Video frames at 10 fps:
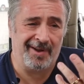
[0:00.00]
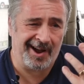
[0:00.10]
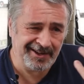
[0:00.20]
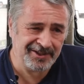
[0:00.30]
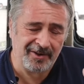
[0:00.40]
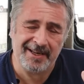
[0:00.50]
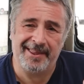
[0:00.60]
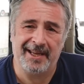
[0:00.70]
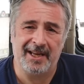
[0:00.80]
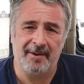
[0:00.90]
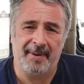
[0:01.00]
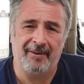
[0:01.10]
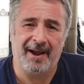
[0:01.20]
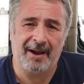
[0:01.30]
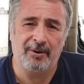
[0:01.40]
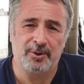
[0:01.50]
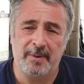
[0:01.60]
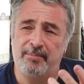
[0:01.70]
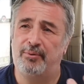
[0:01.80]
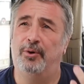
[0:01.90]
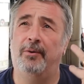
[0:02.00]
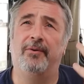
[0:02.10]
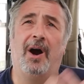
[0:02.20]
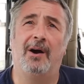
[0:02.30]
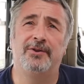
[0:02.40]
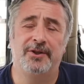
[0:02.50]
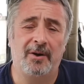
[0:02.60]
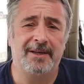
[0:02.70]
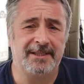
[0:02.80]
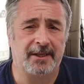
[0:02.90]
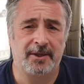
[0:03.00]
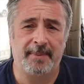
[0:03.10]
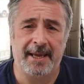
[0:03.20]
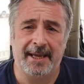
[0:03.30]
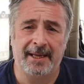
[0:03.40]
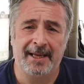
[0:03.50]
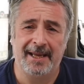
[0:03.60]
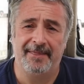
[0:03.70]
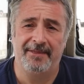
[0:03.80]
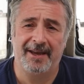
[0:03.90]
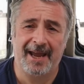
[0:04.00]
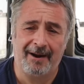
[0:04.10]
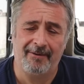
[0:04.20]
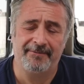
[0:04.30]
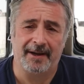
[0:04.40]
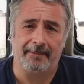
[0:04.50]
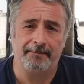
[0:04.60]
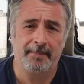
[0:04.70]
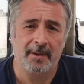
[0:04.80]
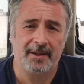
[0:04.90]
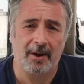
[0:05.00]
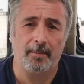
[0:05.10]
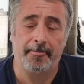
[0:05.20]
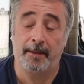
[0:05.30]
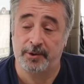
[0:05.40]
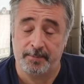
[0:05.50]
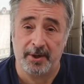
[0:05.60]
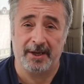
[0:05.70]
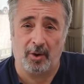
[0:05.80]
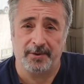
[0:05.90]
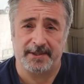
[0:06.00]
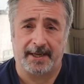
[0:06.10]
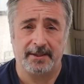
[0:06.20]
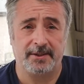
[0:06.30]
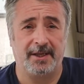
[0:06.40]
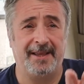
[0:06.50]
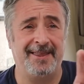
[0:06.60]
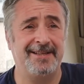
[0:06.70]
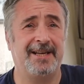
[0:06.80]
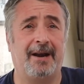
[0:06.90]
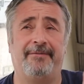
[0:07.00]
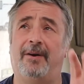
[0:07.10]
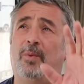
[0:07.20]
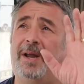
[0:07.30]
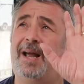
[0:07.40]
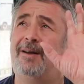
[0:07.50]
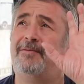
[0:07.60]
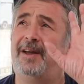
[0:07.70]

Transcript: I started thinking about how to improve our solar setup here in the caravan. Now, to put it in context, in this caravan, we have